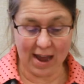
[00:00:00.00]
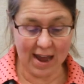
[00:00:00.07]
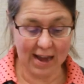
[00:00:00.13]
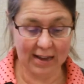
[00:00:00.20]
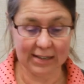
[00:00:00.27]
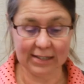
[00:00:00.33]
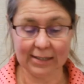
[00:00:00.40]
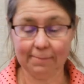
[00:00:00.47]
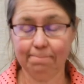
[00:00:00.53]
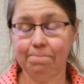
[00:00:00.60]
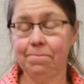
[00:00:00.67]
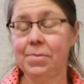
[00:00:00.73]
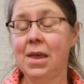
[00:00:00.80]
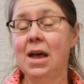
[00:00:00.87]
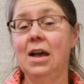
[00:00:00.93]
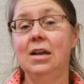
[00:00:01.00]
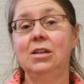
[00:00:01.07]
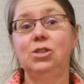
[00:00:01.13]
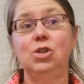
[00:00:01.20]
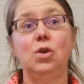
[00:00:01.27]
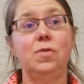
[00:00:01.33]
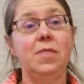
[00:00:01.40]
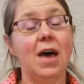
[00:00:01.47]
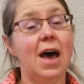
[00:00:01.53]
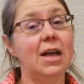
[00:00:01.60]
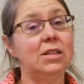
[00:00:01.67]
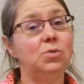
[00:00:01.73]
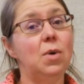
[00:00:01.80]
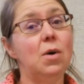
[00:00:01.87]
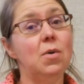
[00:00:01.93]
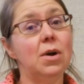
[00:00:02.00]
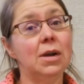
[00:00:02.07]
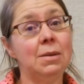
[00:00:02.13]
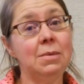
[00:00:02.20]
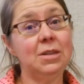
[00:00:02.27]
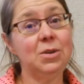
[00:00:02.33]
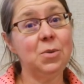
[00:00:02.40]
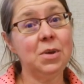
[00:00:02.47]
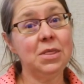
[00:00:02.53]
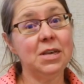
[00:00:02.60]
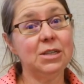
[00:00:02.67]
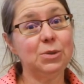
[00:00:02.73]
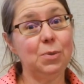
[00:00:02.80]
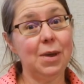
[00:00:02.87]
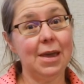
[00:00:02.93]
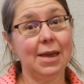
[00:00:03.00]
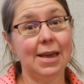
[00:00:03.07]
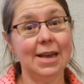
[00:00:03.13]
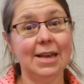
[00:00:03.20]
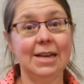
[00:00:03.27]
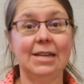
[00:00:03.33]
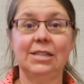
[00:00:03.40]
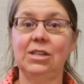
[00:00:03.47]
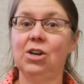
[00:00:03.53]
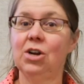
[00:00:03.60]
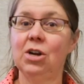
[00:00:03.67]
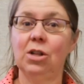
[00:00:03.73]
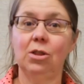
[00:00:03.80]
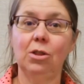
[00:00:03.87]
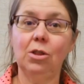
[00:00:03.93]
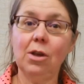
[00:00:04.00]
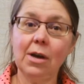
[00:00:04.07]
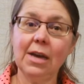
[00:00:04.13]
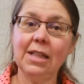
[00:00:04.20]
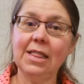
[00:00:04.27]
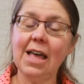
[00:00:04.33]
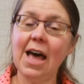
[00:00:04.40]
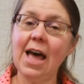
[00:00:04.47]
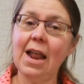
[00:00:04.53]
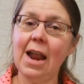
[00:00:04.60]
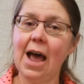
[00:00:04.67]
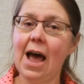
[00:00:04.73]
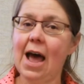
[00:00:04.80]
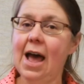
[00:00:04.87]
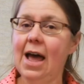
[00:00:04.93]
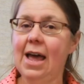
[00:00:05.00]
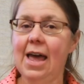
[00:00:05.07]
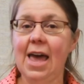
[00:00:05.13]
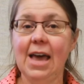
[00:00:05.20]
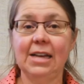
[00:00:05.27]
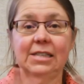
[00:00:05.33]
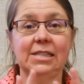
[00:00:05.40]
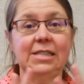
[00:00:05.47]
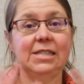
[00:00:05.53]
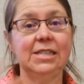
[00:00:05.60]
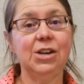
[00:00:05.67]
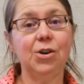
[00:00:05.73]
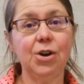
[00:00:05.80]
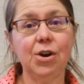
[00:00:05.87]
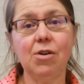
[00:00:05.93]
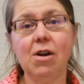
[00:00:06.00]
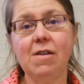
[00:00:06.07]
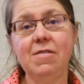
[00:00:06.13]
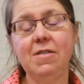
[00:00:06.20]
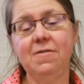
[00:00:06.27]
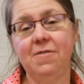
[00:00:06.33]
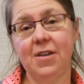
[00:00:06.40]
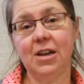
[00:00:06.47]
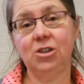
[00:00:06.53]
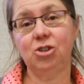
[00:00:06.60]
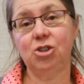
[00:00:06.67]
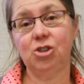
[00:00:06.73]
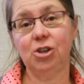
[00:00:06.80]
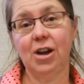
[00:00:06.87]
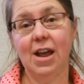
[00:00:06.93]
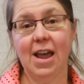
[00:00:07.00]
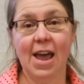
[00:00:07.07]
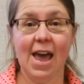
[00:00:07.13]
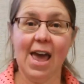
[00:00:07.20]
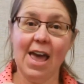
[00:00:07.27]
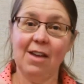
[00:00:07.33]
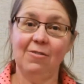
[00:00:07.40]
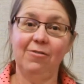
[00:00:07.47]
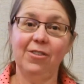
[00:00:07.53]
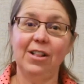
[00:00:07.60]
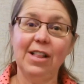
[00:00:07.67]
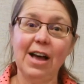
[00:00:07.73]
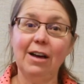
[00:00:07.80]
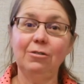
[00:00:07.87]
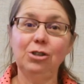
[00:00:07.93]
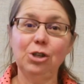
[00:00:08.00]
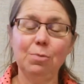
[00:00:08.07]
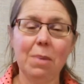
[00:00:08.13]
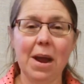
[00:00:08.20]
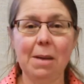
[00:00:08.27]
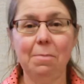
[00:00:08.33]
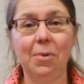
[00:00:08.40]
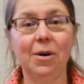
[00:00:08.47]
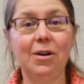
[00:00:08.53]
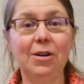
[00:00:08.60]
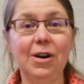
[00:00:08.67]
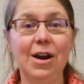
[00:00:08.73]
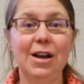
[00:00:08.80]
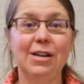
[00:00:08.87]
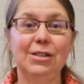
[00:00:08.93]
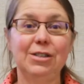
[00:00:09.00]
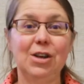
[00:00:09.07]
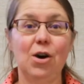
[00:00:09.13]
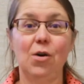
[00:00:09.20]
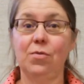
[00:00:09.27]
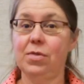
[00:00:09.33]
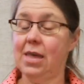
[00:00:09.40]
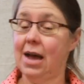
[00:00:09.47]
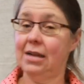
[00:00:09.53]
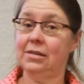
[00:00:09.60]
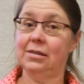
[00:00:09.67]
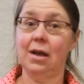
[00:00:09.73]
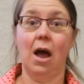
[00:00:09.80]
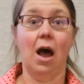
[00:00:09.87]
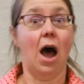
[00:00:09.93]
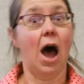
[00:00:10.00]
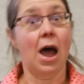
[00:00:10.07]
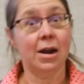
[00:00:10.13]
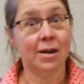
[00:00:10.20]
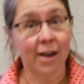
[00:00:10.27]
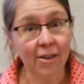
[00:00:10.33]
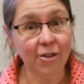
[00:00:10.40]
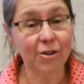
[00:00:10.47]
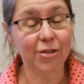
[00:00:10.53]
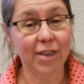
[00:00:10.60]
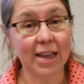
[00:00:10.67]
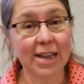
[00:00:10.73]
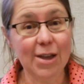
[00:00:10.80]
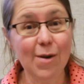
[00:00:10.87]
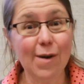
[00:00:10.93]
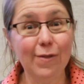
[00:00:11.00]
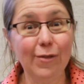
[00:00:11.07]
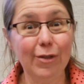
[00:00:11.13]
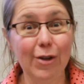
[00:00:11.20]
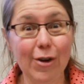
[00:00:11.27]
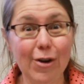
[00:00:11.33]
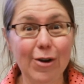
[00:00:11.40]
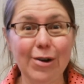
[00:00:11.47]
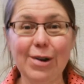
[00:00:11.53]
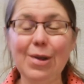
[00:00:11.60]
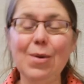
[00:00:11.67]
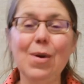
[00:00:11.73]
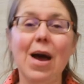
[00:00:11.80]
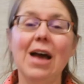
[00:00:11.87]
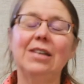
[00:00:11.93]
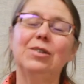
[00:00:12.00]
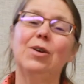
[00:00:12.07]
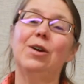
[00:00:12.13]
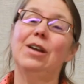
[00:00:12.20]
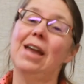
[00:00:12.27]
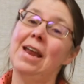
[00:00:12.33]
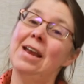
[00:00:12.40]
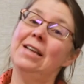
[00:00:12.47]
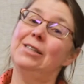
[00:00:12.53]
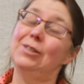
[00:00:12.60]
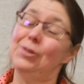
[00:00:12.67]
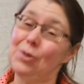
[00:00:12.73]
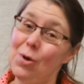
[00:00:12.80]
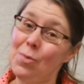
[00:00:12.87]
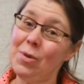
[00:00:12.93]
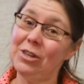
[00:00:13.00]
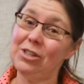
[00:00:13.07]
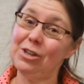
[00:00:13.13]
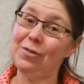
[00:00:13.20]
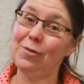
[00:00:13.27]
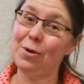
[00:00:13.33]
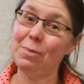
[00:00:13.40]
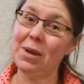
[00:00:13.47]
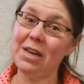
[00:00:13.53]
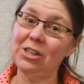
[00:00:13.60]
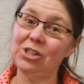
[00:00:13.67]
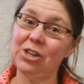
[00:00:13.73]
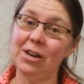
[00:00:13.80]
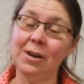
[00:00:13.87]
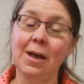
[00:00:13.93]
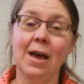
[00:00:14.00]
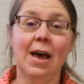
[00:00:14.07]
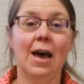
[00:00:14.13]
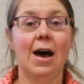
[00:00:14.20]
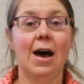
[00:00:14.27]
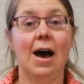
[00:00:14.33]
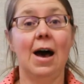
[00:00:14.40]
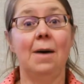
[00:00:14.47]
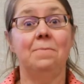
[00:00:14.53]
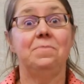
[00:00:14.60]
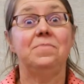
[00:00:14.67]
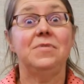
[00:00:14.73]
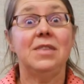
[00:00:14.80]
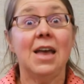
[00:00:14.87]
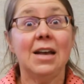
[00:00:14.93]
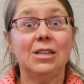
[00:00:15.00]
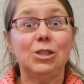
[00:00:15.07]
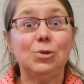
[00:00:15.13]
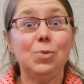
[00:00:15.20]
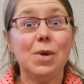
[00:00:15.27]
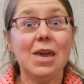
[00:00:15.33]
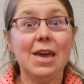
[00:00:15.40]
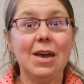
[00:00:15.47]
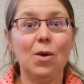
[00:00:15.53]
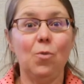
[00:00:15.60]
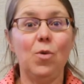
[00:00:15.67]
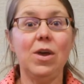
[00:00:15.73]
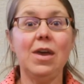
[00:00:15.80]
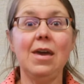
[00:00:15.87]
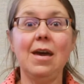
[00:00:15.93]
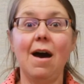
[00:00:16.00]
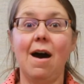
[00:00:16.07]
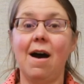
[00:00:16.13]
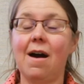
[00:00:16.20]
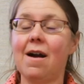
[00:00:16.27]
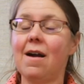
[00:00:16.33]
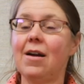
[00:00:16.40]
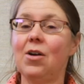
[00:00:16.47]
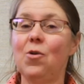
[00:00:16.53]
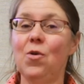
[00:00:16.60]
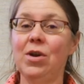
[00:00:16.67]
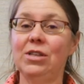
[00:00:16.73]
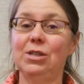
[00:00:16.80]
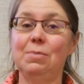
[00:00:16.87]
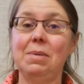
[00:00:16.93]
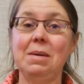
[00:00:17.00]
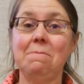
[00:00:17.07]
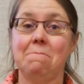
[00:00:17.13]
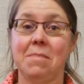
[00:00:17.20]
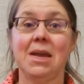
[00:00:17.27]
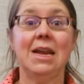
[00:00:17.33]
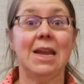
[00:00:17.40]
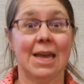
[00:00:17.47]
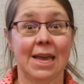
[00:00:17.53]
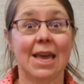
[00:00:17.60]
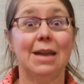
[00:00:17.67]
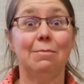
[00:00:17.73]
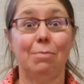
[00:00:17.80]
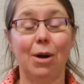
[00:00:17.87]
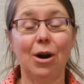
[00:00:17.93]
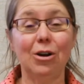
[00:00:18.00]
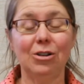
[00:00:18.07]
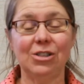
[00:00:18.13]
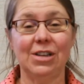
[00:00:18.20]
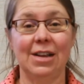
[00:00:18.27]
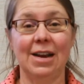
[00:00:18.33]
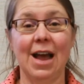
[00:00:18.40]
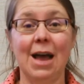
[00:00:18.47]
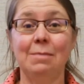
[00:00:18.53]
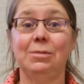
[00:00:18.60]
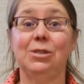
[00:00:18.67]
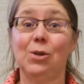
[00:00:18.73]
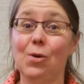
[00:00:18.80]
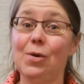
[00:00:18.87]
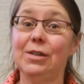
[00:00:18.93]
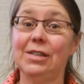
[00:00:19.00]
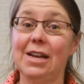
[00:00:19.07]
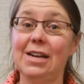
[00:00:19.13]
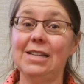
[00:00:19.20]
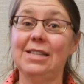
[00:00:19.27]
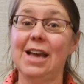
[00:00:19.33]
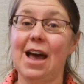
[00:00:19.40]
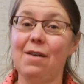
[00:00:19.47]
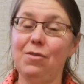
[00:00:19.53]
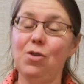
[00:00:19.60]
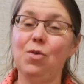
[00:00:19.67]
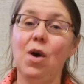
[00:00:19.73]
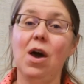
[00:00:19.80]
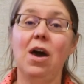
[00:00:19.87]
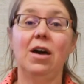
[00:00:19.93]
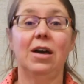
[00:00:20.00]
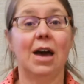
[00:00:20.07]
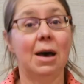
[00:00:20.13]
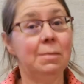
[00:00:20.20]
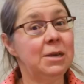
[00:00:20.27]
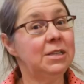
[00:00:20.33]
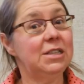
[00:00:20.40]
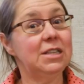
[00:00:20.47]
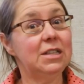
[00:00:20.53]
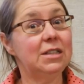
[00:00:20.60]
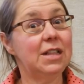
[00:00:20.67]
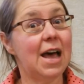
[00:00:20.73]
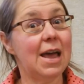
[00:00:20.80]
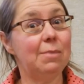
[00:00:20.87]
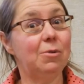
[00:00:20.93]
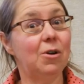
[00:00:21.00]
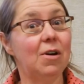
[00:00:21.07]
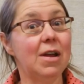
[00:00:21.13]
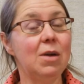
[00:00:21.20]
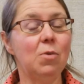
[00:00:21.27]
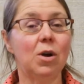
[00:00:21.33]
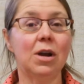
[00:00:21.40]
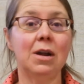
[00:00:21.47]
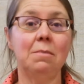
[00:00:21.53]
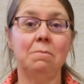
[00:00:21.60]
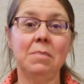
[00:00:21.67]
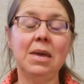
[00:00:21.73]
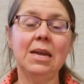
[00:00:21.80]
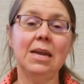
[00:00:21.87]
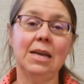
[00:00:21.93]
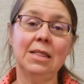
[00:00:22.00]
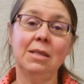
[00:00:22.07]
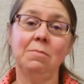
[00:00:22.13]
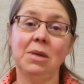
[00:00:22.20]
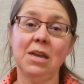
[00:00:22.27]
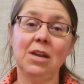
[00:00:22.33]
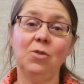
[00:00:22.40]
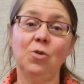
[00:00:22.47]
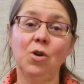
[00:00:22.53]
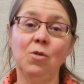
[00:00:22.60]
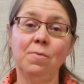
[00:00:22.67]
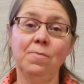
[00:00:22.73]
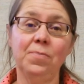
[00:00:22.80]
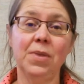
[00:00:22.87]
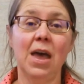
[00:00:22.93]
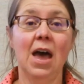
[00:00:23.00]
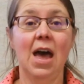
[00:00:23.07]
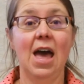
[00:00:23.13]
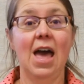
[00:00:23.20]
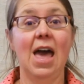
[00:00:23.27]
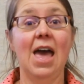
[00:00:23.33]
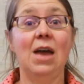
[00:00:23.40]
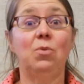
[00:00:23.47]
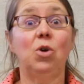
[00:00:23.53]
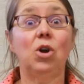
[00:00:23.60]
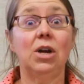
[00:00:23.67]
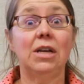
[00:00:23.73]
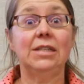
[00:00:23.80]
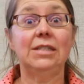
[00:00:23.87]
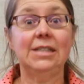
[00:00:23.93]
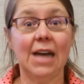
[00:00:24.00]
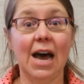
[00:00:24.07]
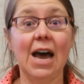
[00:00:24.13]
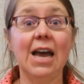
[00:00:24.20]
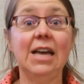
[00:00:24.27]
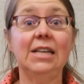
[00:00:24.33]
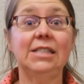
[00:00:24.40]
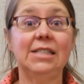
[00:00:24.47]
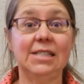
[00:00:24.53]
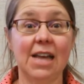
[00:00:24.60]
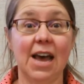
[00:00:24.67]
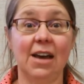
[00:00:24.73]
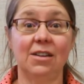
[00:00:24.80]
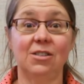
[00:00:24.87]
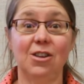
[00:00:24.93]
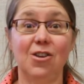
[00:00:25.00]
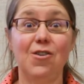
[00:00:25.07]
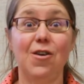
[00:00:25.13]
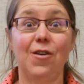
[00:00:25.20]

eggs. So that's what we're going to be doing this week is you're going to look at that exterior of the fish and fill out your paper. So that's another thing you have learned. You guys are gaining so much information. Um, next week, we are going to be meeting in person. I'm so excited to have you come into the library. We're going to meet in the meeting room and we're going to dissect